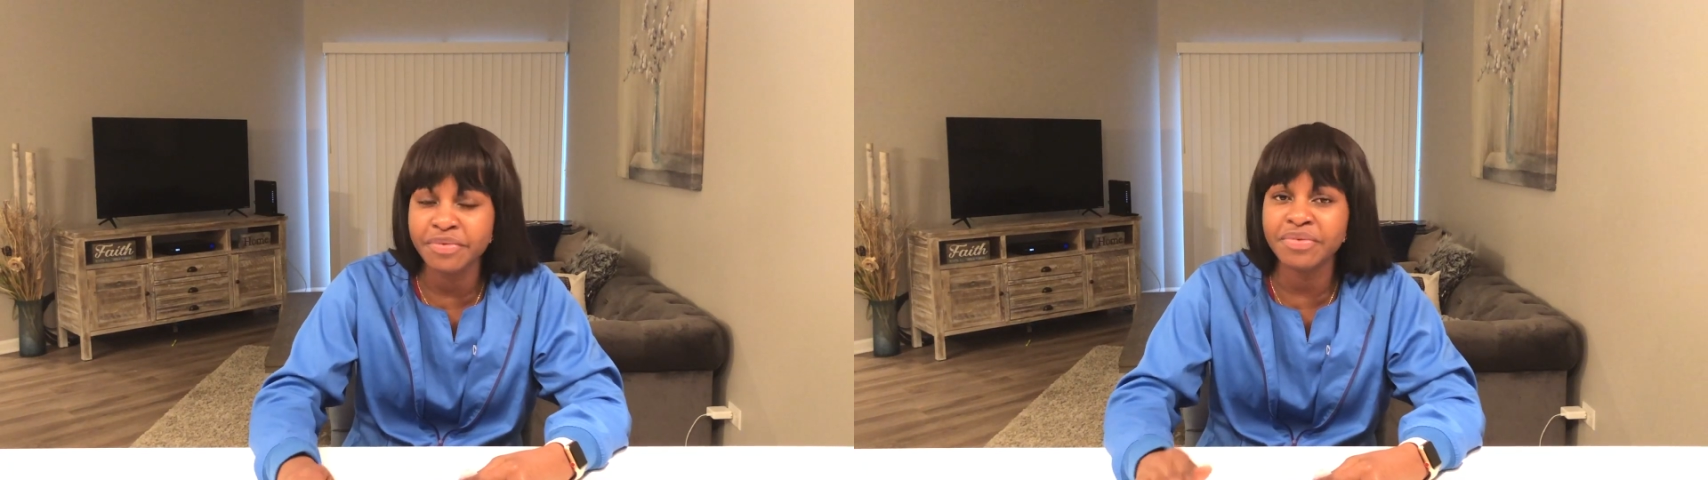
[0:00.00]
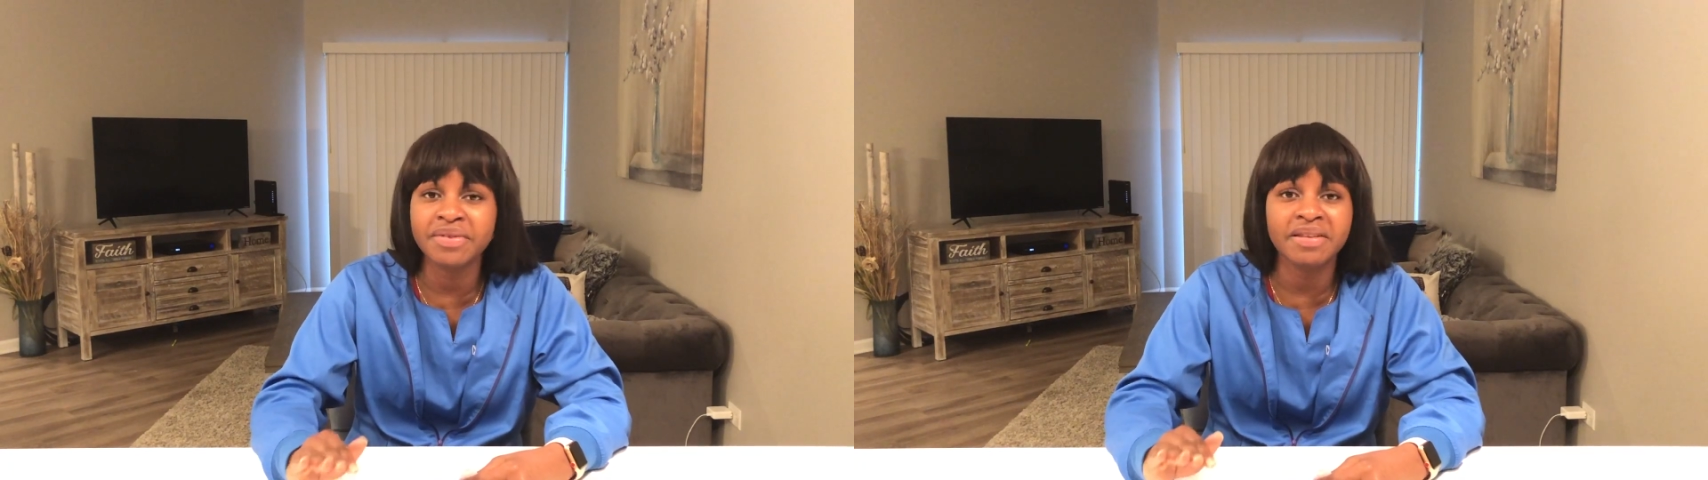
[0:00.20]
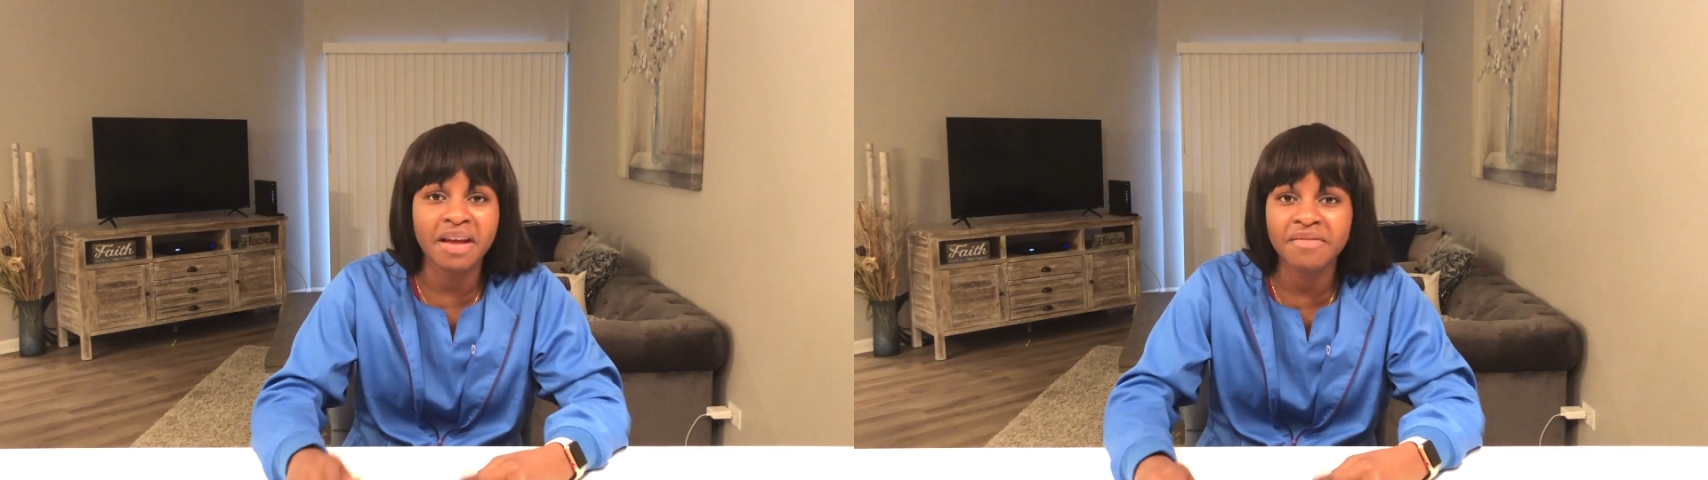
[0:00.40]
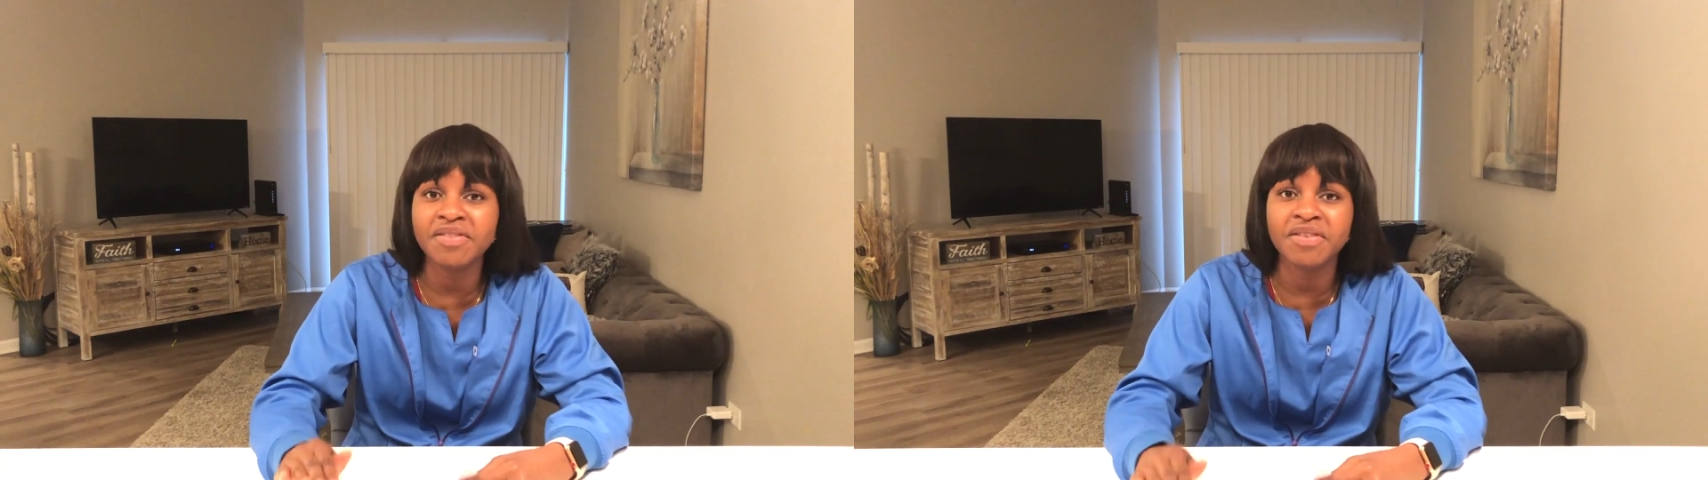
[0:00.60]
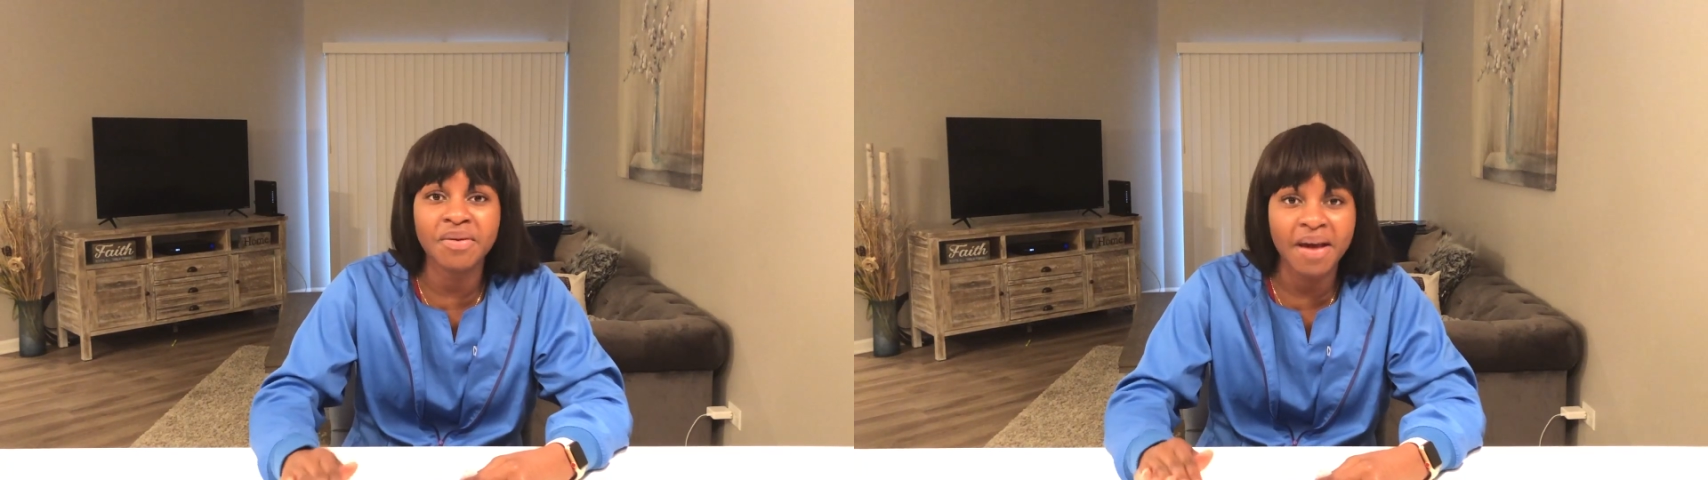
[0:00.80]
You will
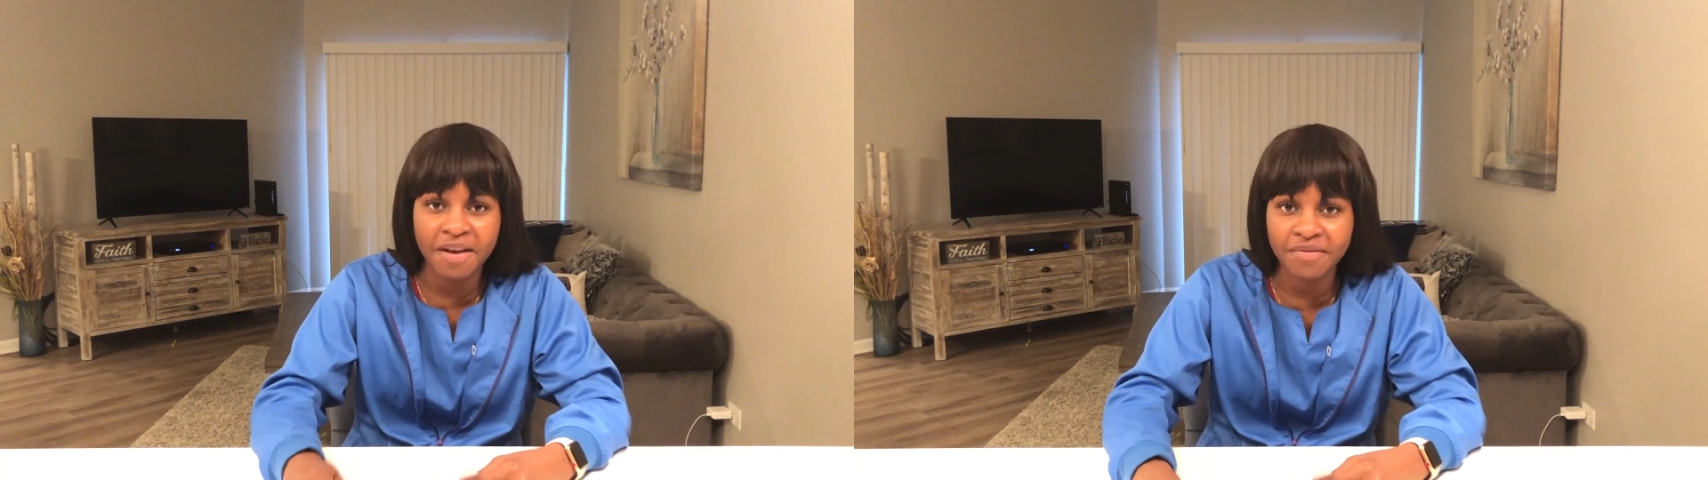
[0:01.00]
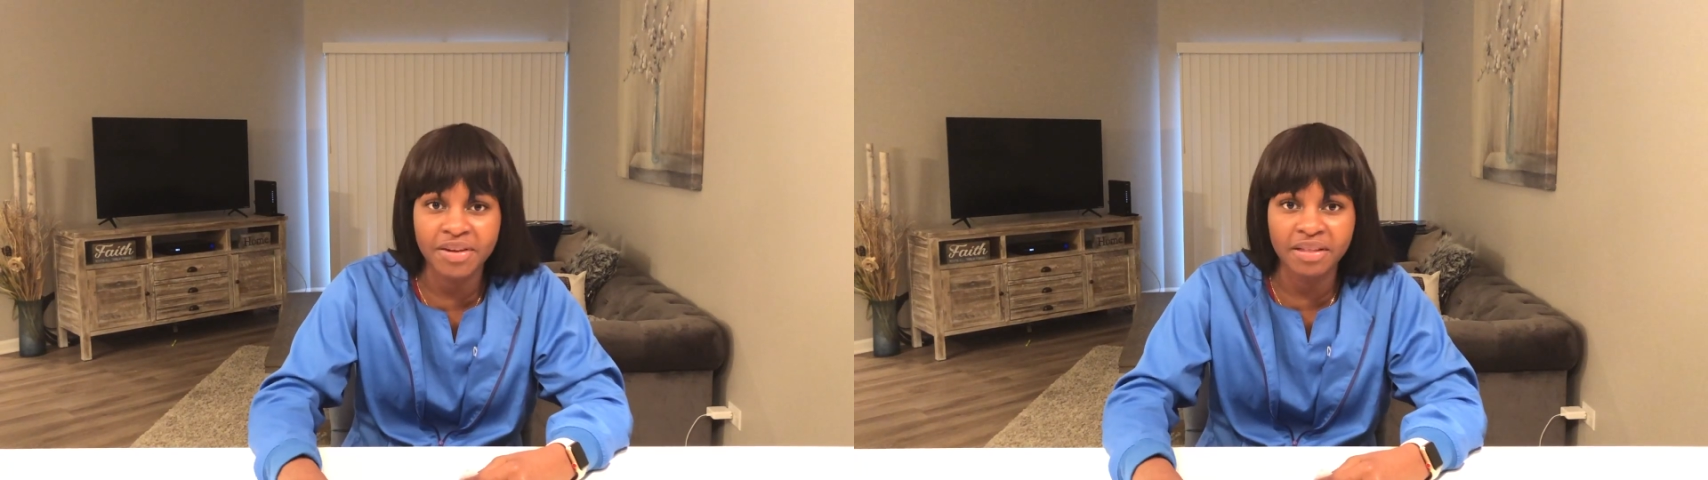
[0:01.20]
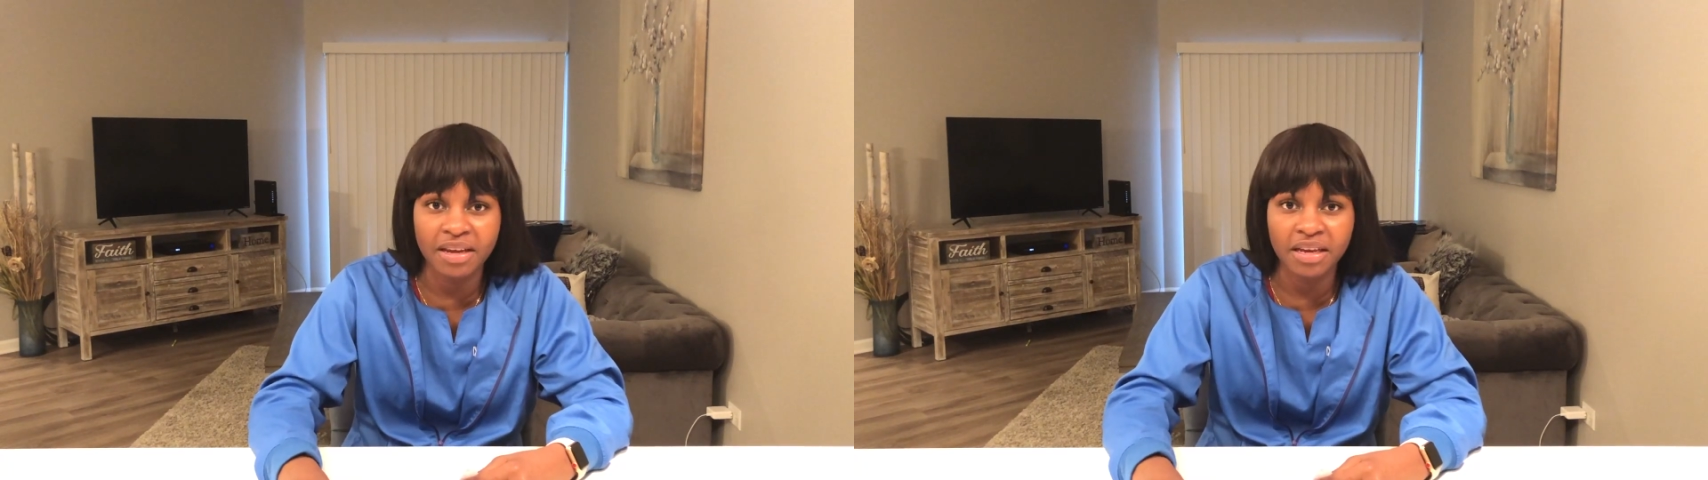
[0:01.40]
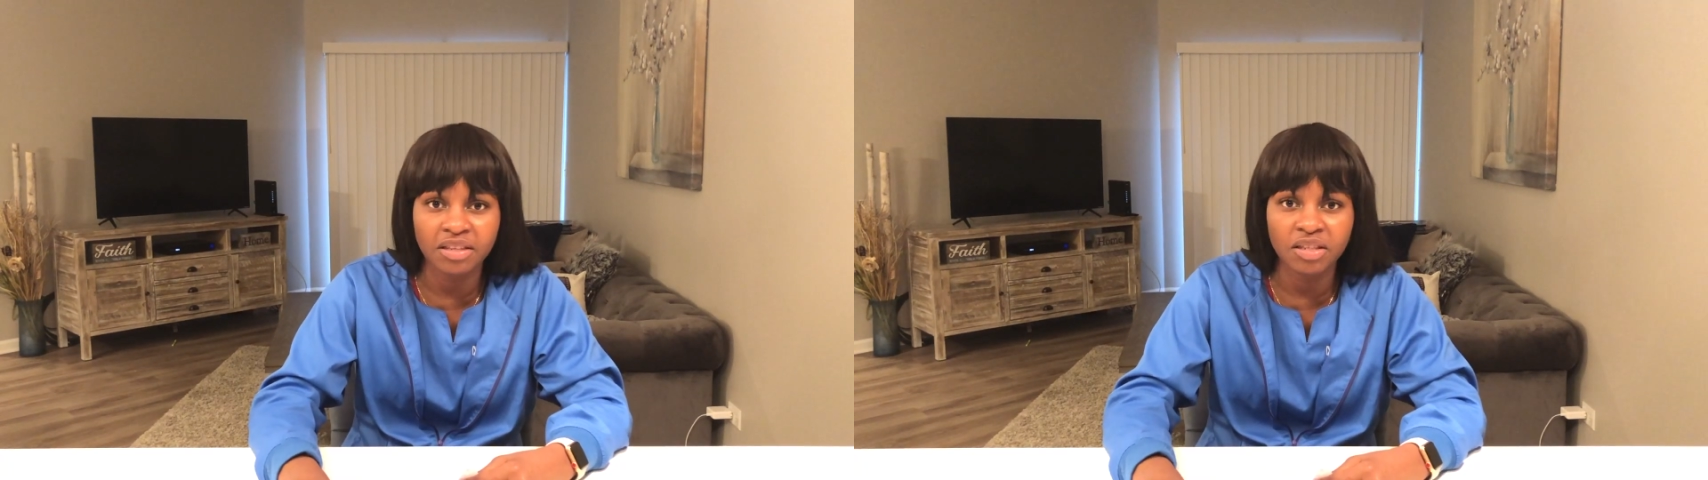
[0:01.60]
never know everything.